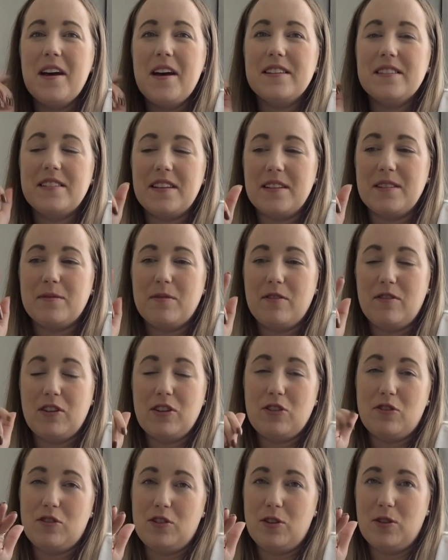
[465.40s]
Since we've
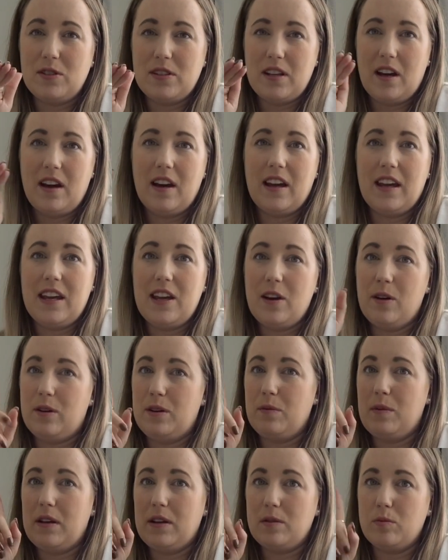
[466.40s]
introduced that, he
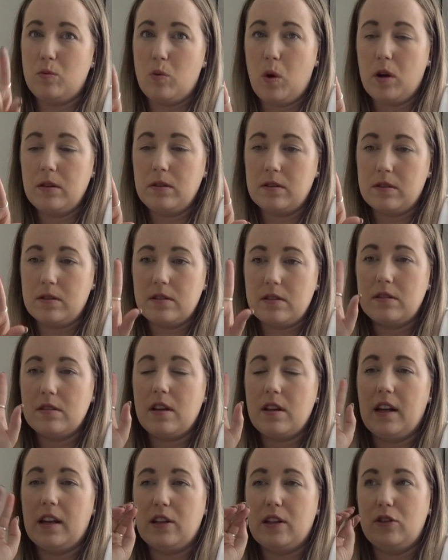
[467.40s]
only wakes once,
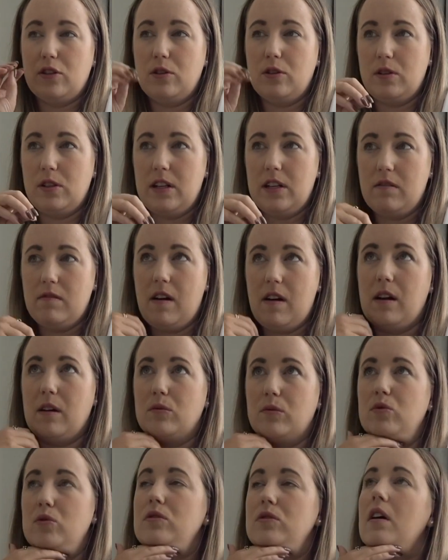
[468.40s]
and it's usually
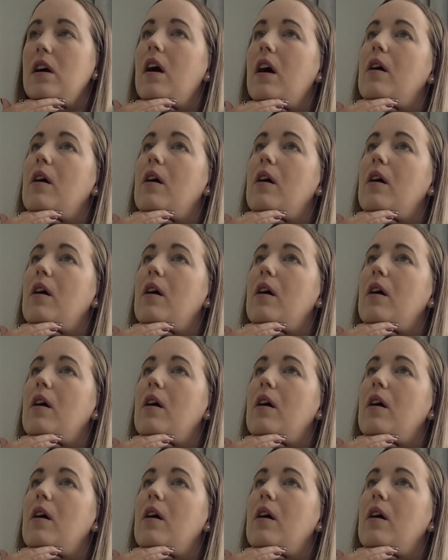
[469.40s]
around